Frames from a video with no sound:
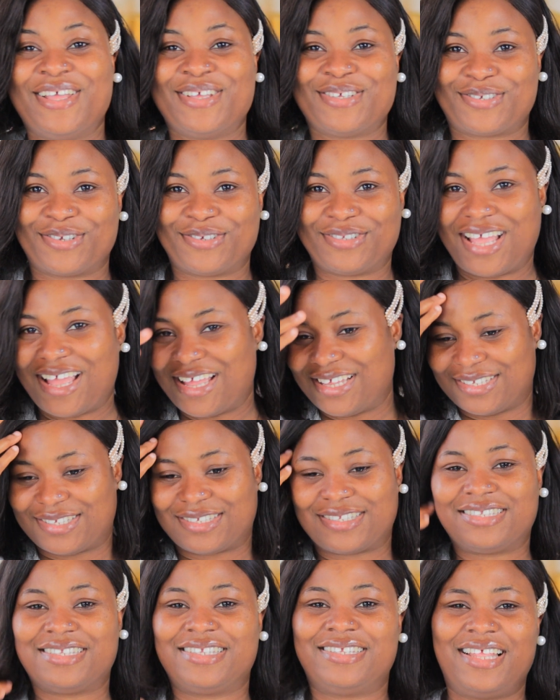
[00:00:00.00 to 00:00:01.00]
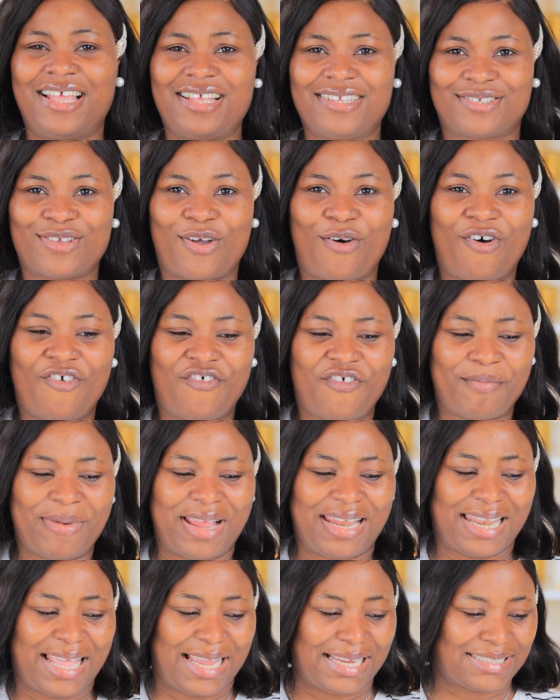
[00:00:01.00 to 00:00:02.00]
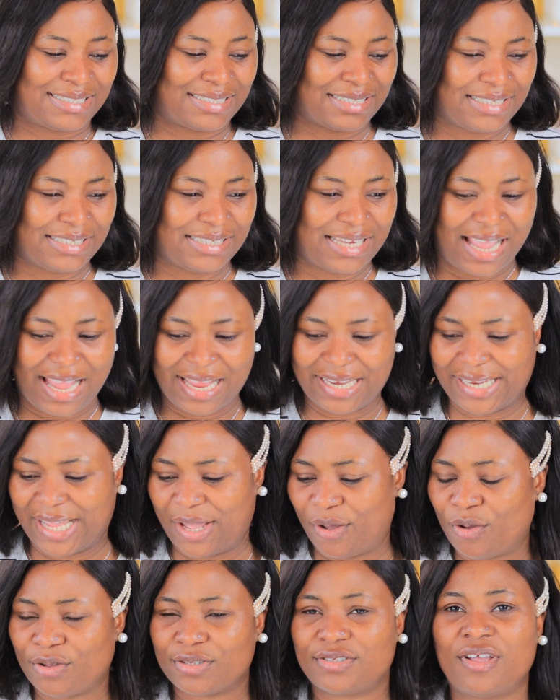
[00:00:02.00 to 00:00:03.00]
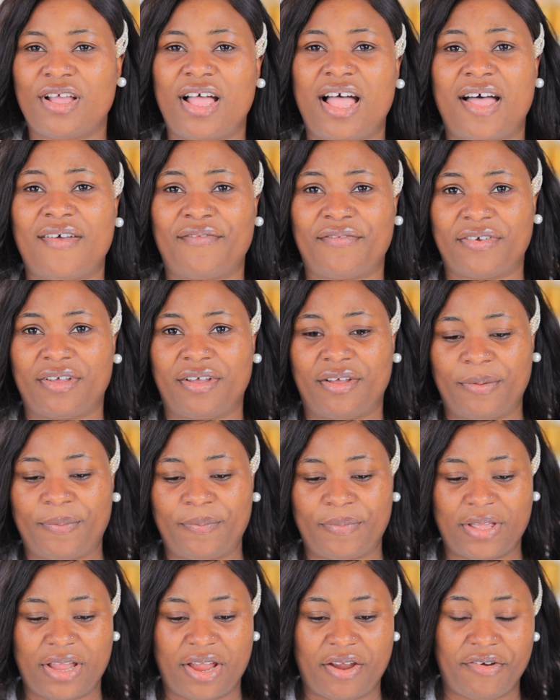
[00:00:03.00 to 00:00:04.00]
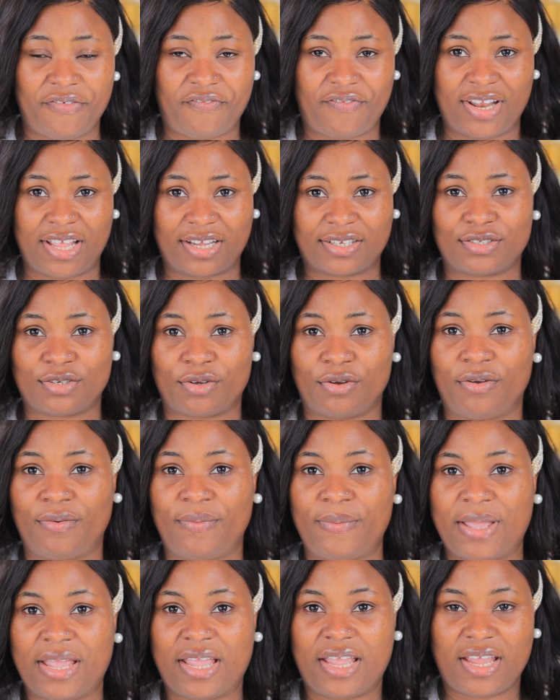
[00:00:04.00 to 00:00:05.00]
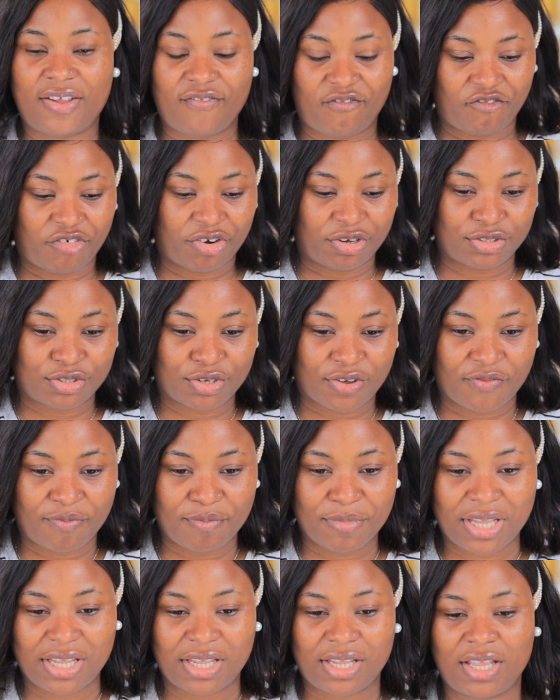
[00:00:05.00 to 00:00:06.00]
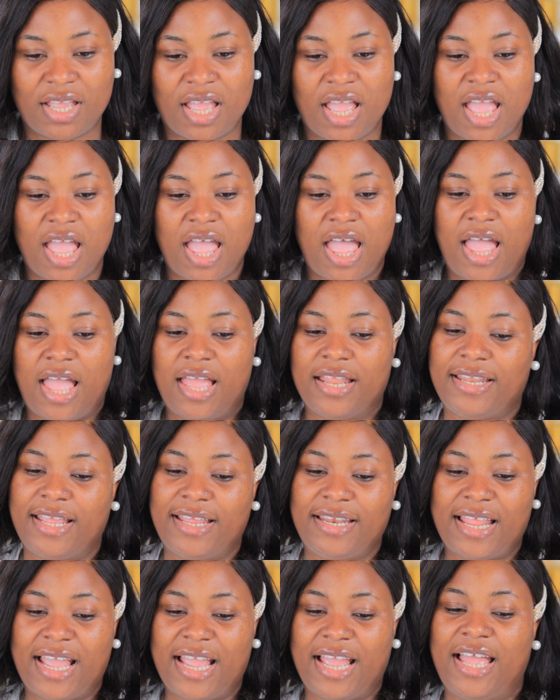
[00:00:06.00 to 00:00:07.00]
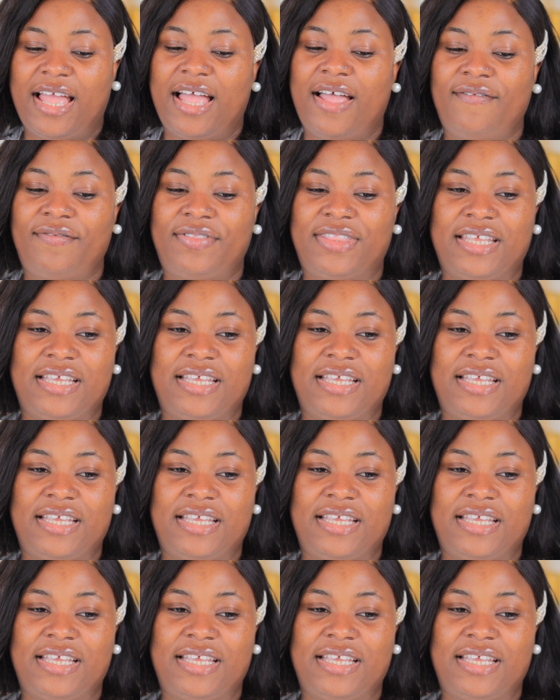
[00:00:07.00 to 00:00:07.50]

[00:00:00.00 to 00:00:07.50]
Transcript: So that's all for my lighting. And I also have a reflector in front of me, and then I have